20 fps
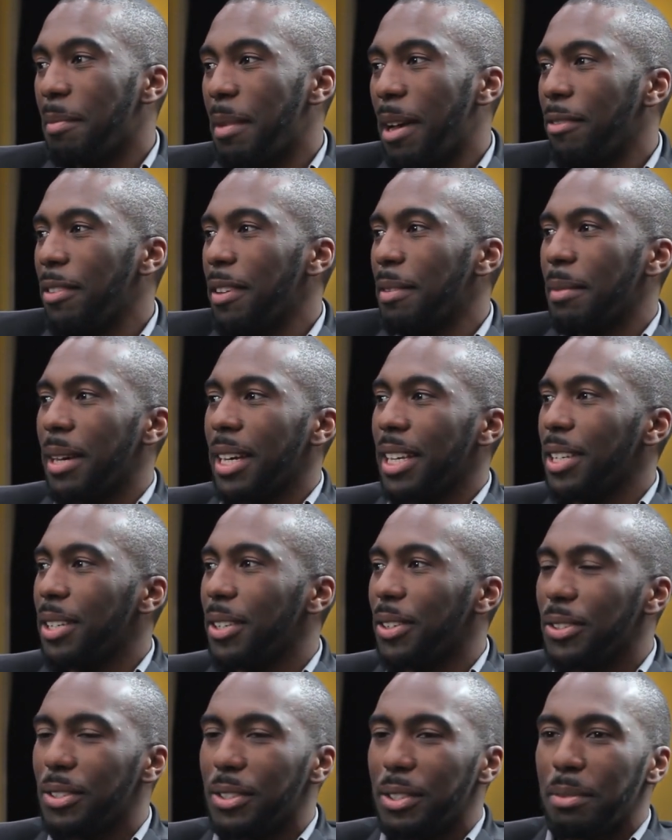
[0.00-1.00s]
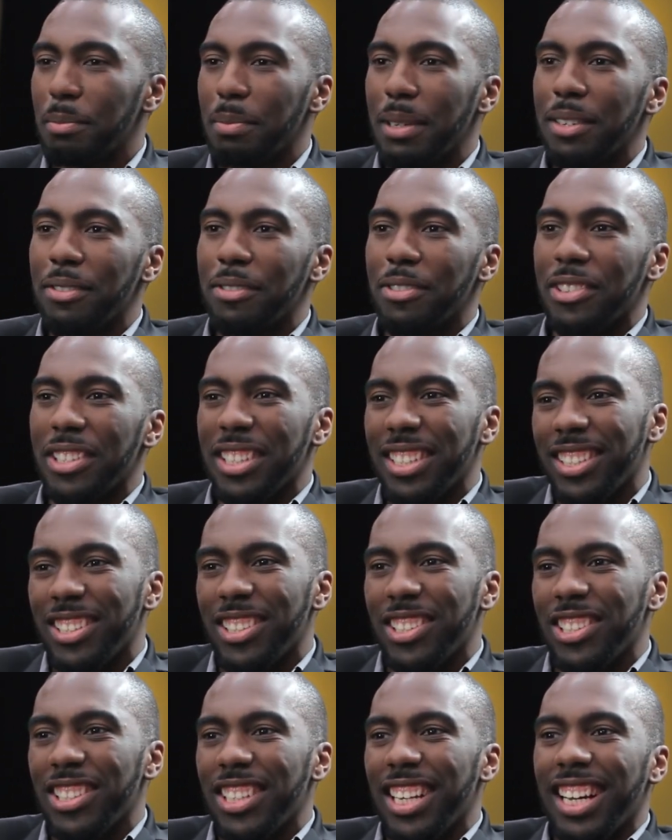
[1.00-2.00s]
I think my ego is too big for it, you
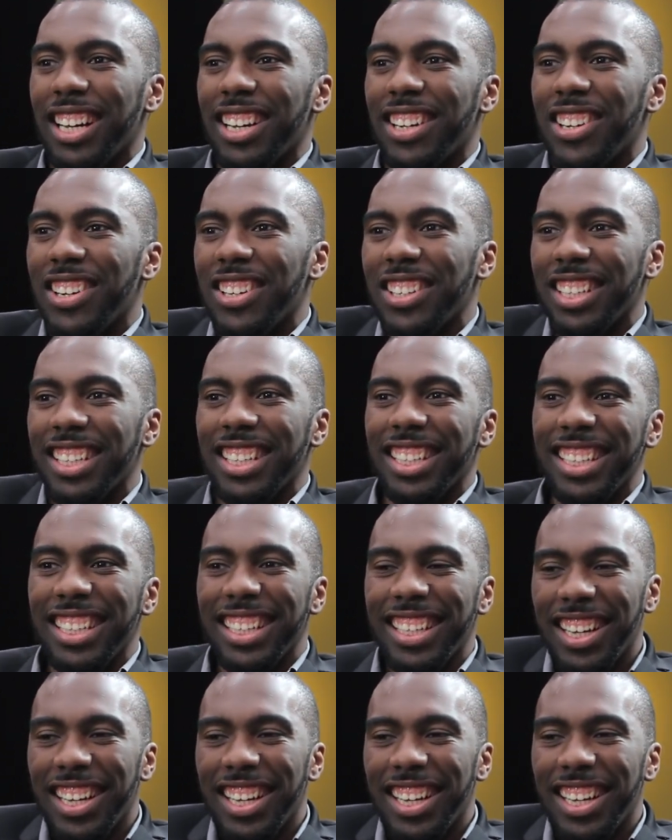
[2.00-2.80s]
know. Like, I can't.